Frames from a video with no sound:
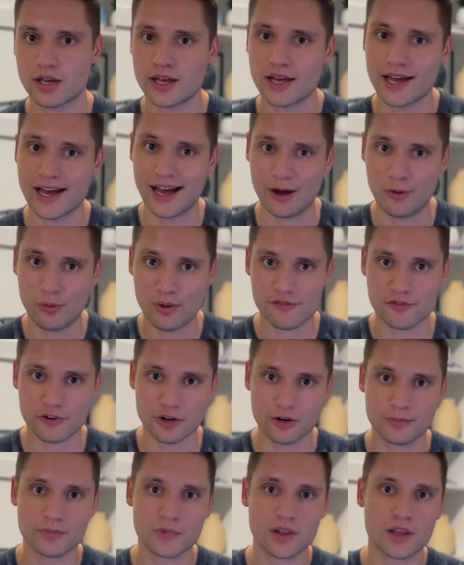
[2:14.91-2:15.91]

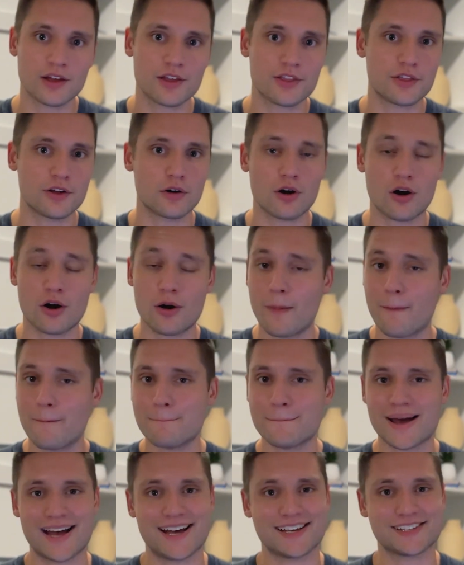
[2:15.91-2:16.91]
However, there are
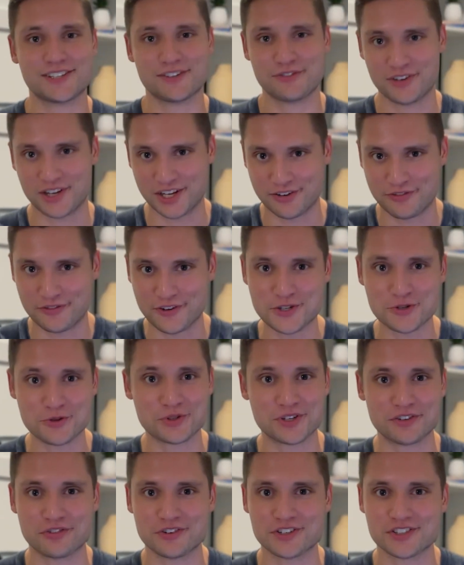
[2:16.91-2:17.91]
massive individual
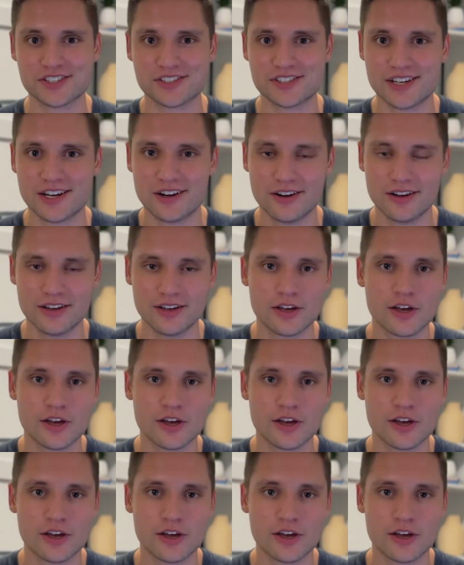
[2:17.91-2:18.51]
differences here.